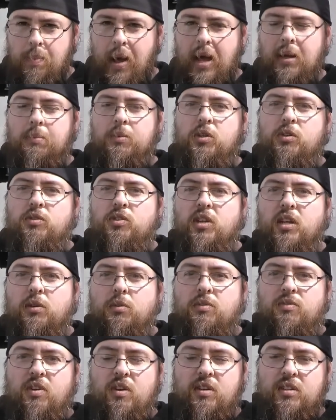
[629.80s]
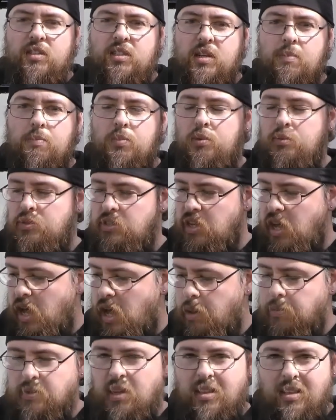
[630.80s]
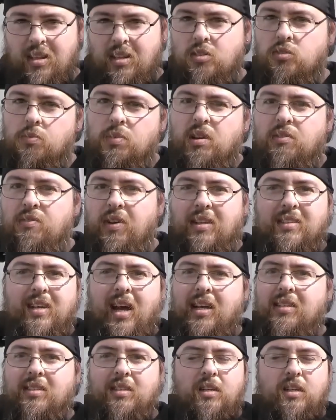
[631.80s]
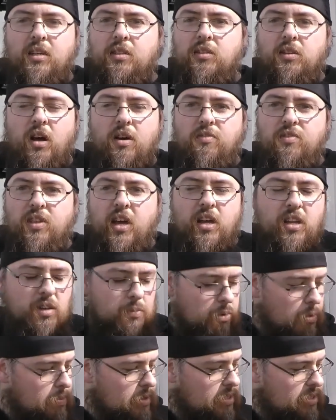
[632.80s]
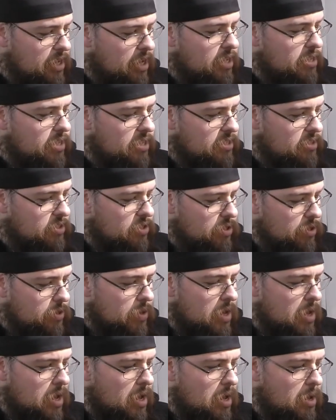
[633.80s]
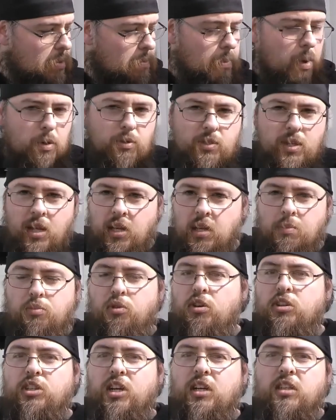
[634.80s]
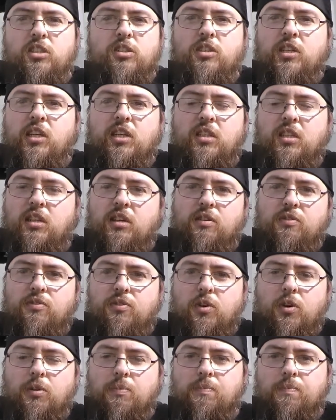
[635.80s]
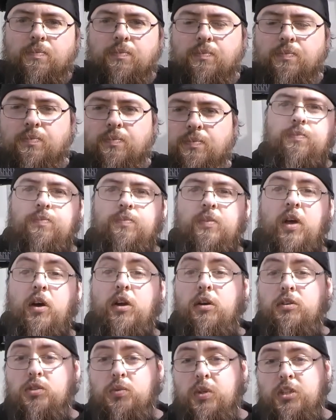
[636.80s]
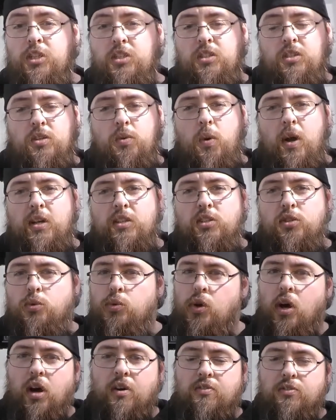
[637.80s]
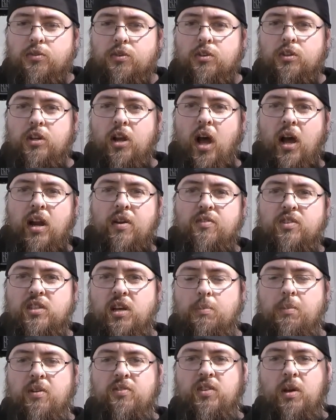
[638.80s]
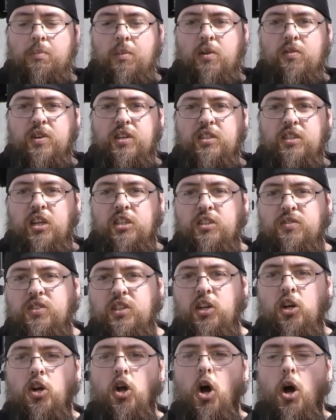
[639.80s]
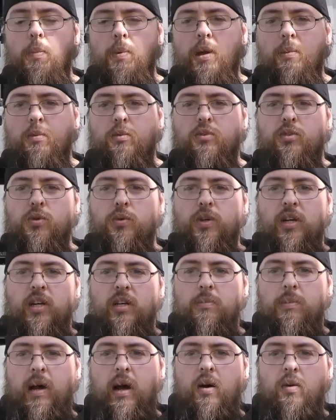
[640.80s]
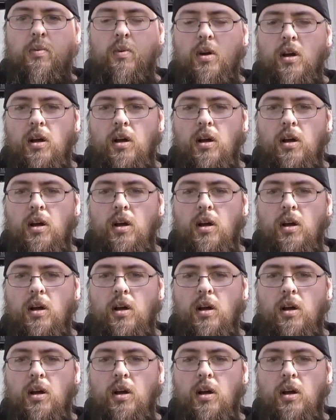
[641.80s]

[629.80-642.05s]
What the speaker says: back music with very simple setups, I think this would be a fantastic guitar for that. You'd probably turn this to most any project you needed it for. Now, I know switches are quite sought after online. Every time I've done my research, I've seen a lot of people talking about